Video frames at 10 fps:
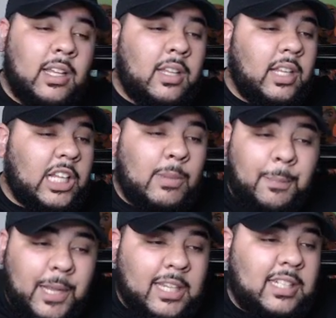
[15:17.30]
That's my
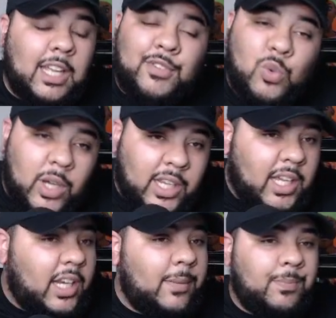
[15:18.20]
PSA. If you want to
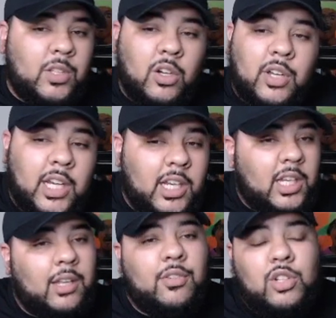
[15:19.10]
get it, go get it.
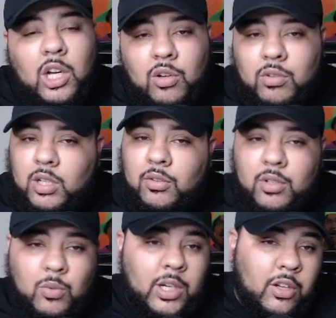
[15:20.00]
If you don't go
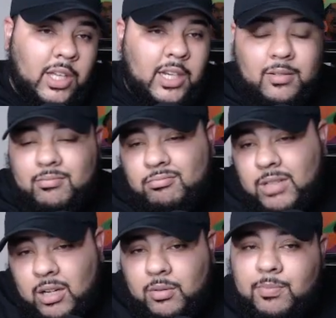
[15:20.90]
want to go get it,
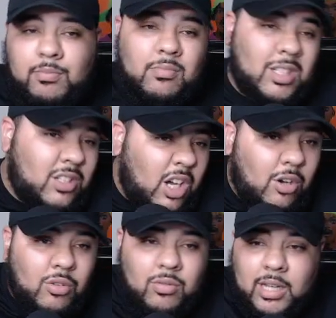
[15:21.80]
don't. Just
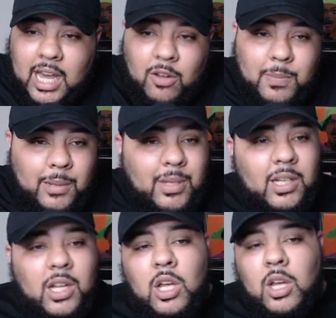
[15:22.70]
go out in public.
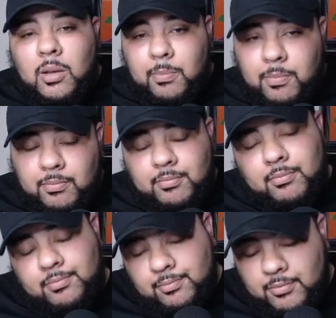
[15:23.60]

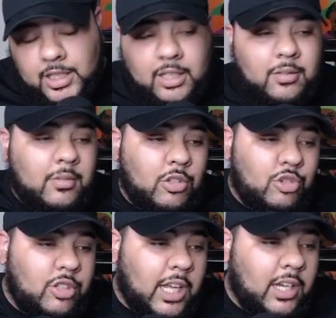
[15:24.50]
You know, do what
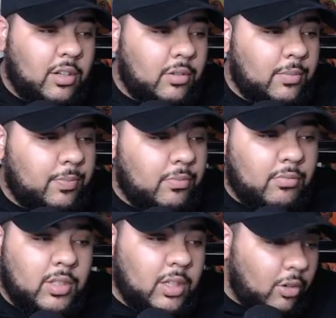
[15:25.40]
you got to do.
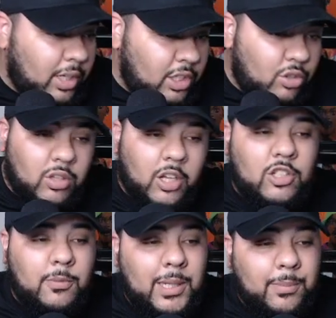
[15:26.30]
Don't get too close to
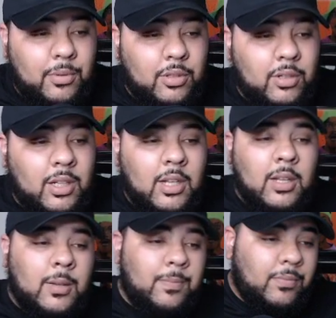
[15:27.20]
people.
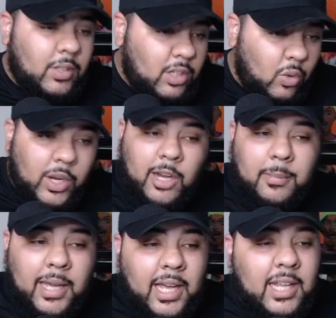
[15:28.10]
You know, wear a
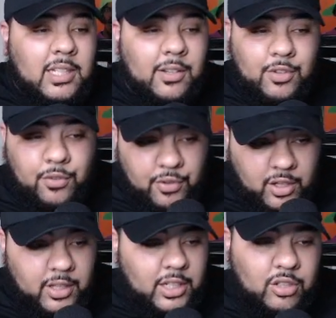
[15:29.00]
mask. If you
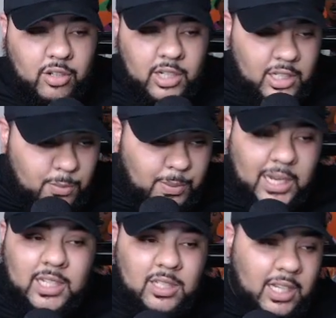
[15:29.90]
feel that you're in a
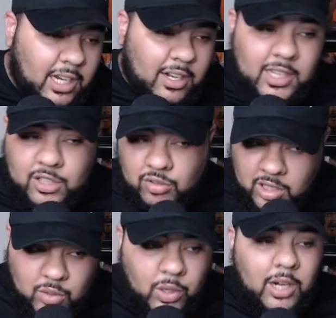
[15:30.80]
space, an area that you need
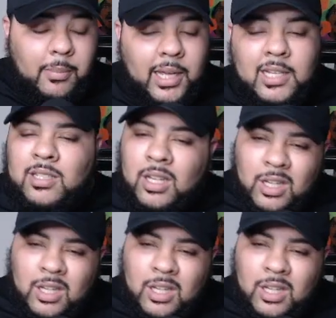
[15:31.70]
to wear a mask,